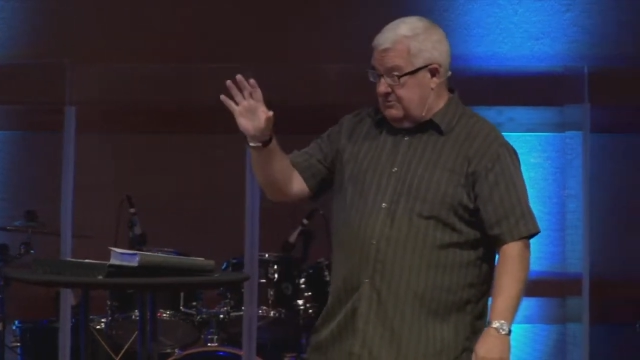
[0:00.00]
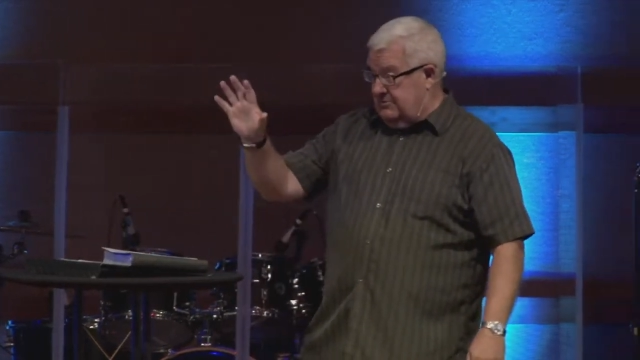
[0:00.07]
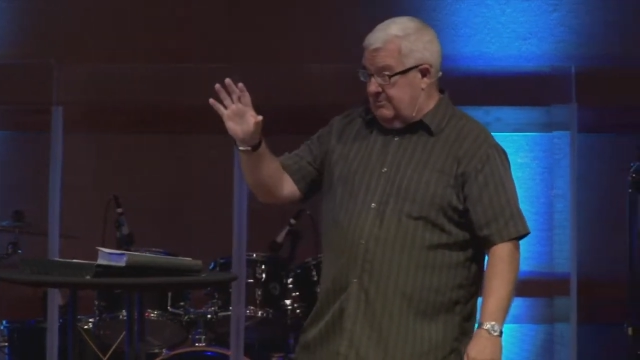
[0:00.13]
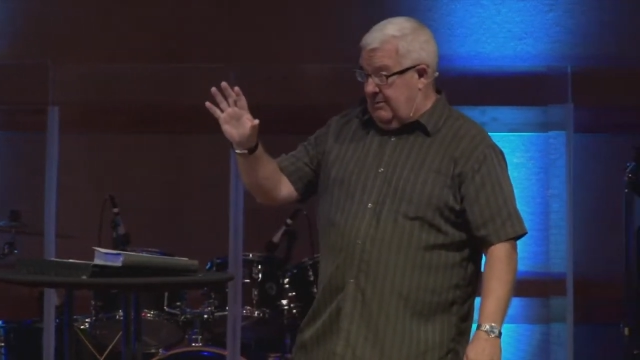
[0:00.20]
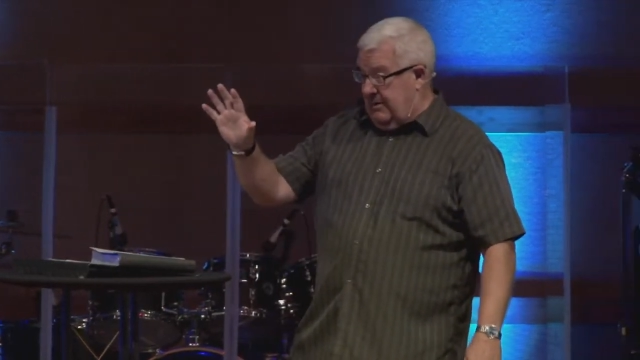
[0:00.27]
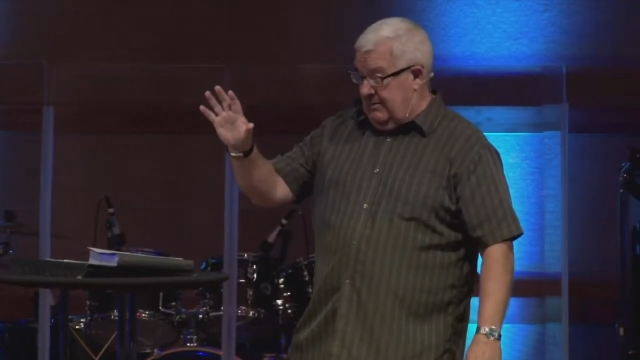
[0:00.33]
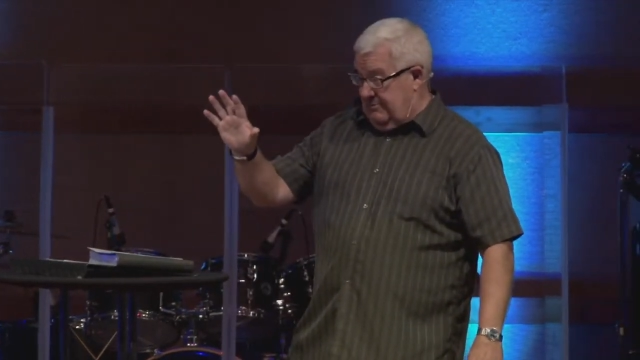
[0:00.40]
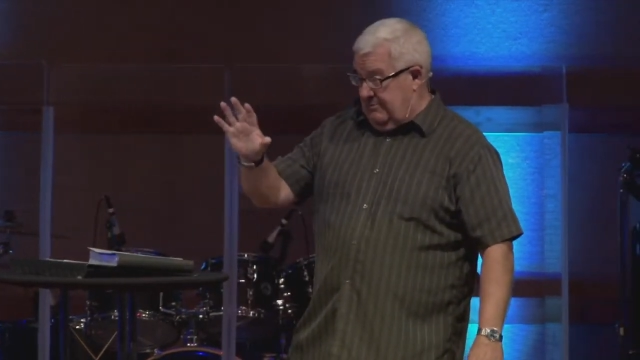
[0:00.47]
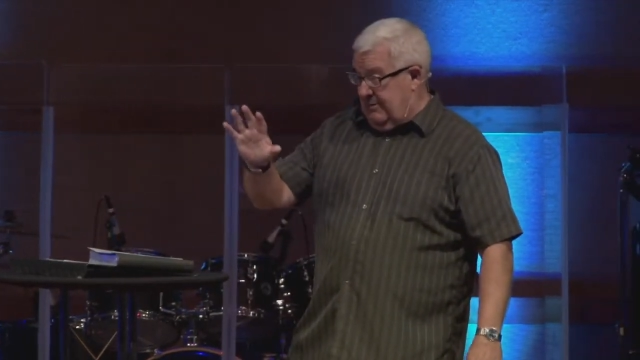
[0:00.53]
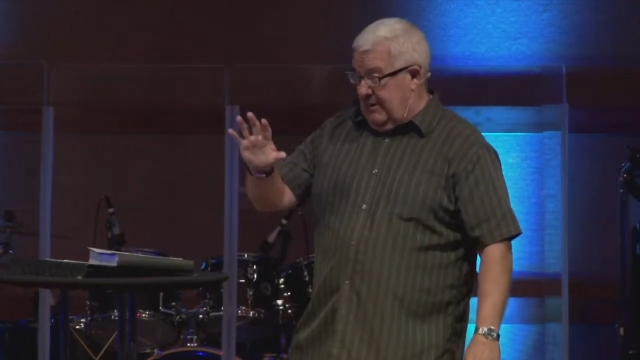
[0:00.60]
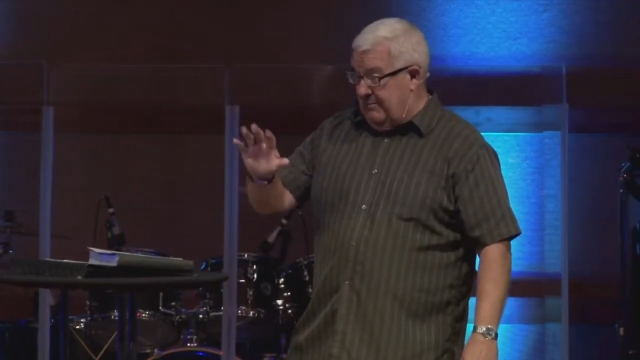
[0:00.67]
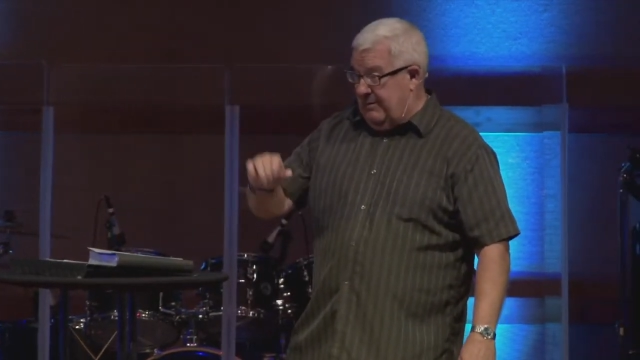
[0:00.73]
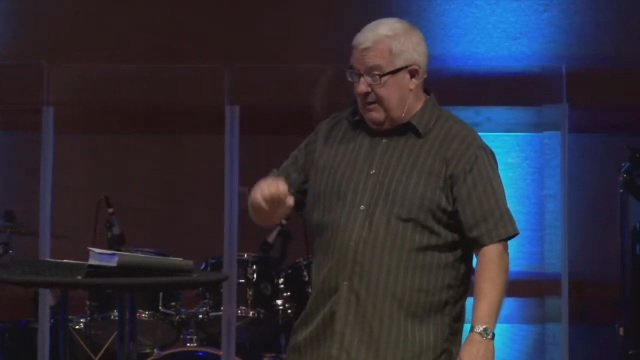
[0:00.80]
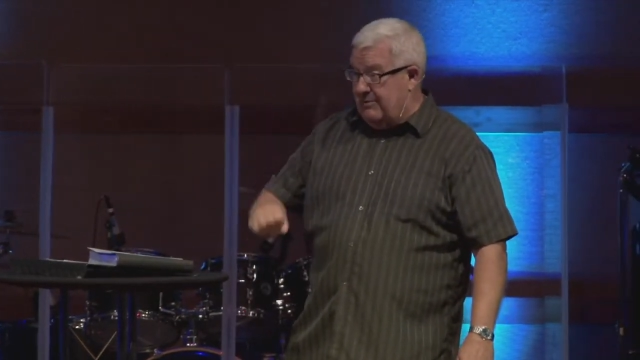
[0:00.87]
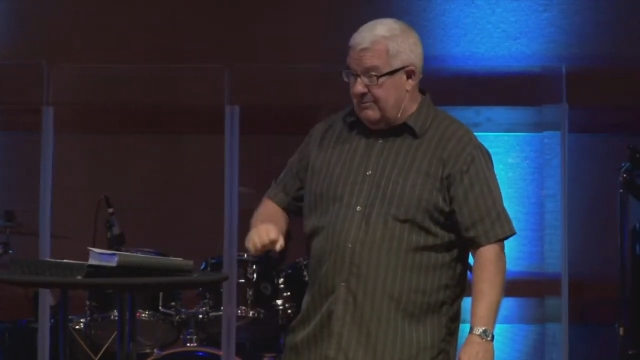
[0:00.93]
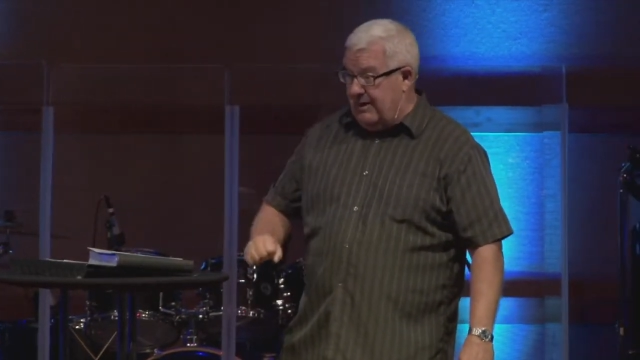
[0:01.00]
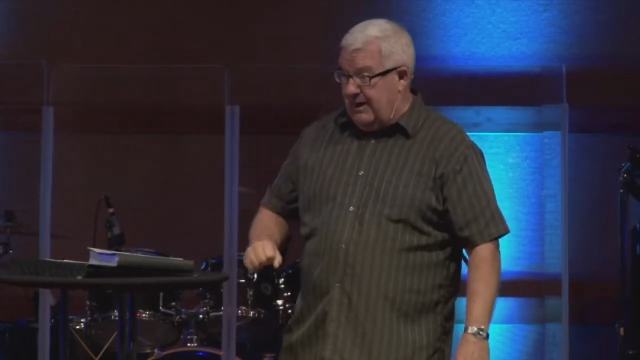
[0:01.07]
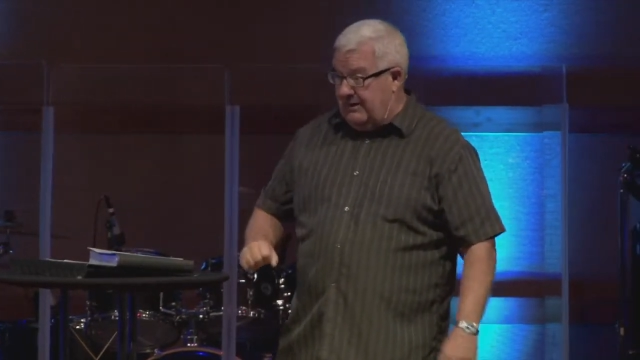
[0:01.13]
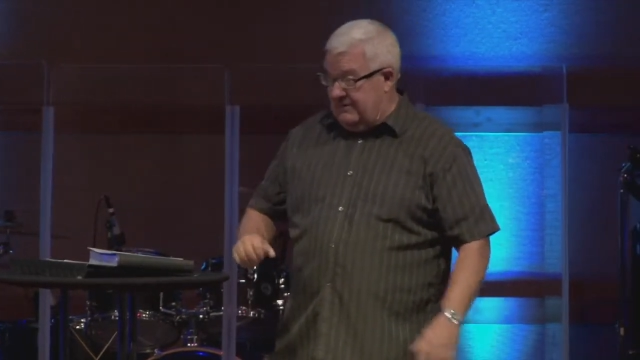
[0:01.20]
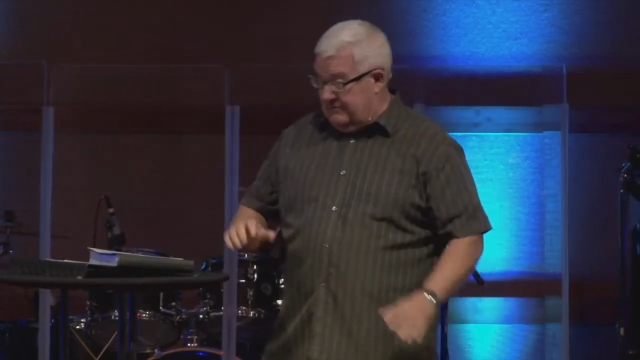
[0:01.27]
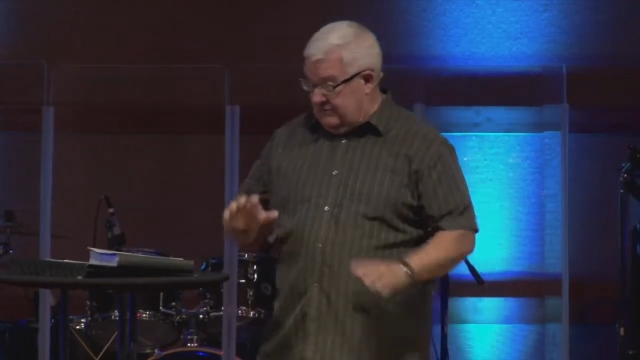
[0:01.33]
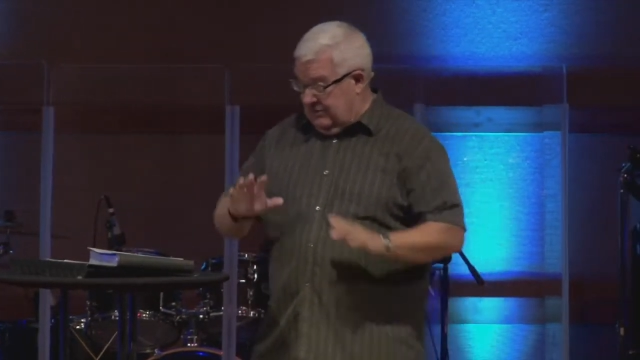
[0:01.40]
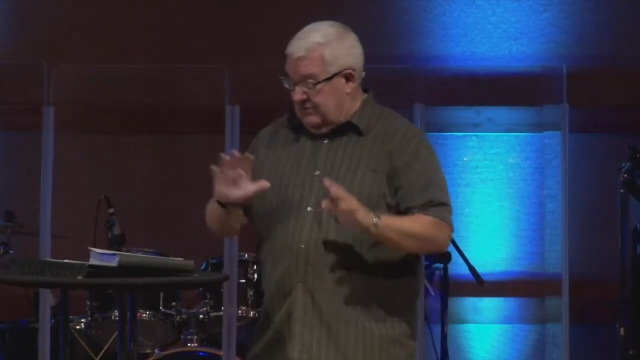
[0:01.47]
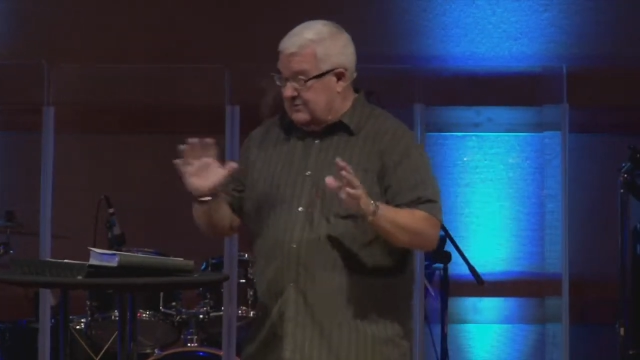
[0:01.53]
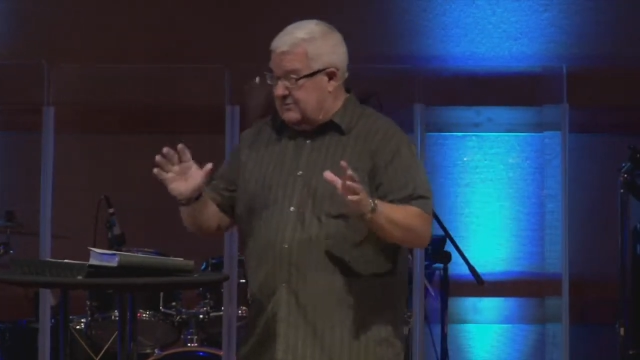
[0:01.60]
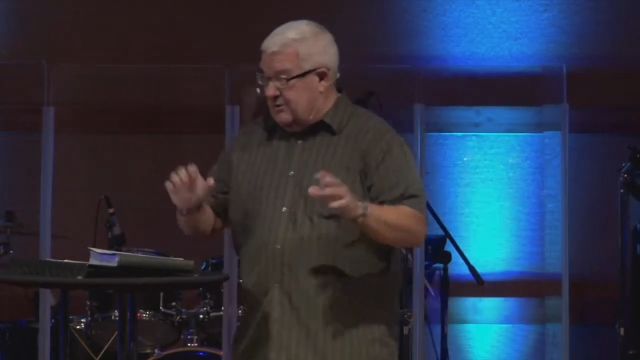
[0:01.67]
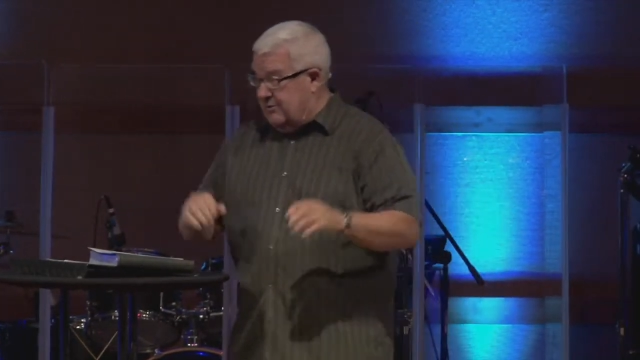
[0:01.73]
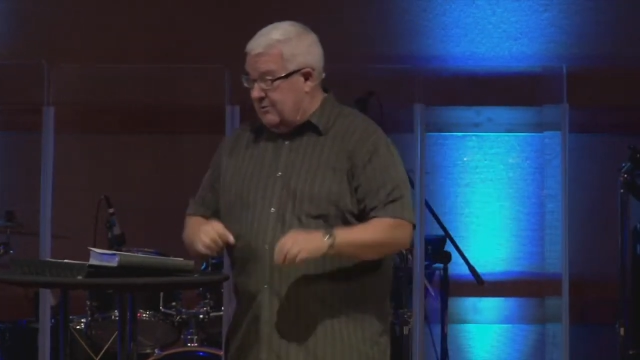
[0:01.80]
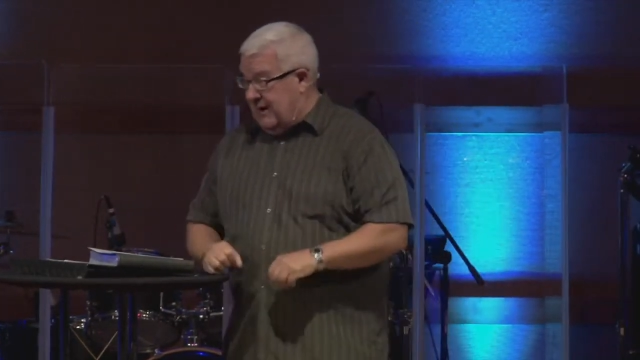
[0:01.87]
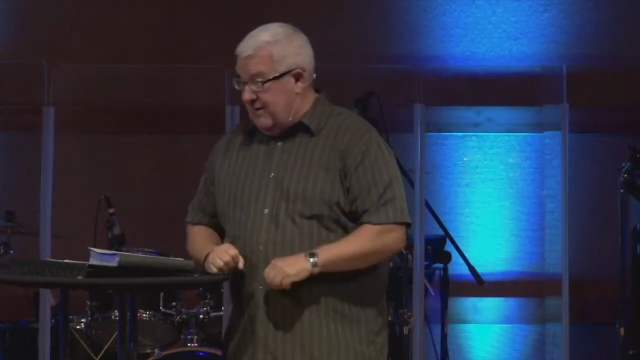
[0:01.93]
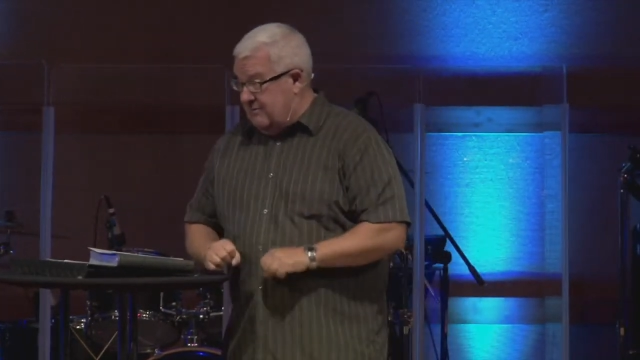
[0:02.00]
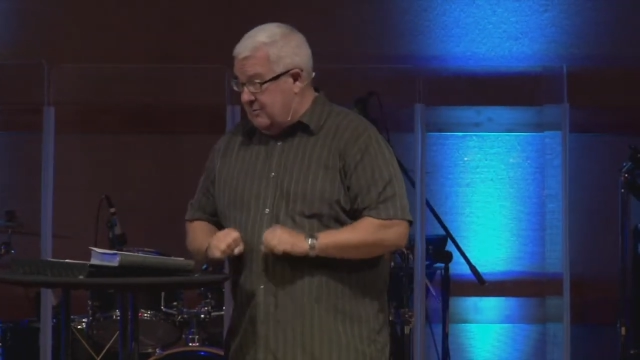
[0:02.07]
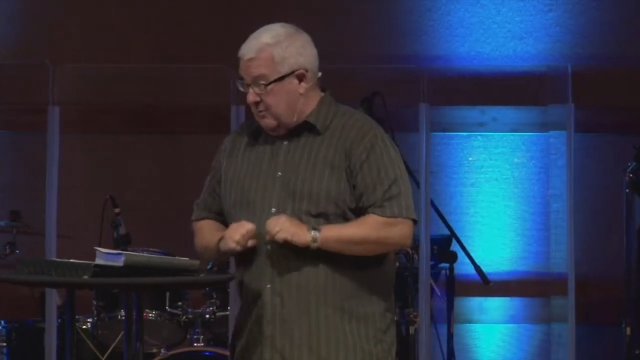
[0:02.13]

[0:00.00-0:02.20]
Am I about right? If there is no gravity,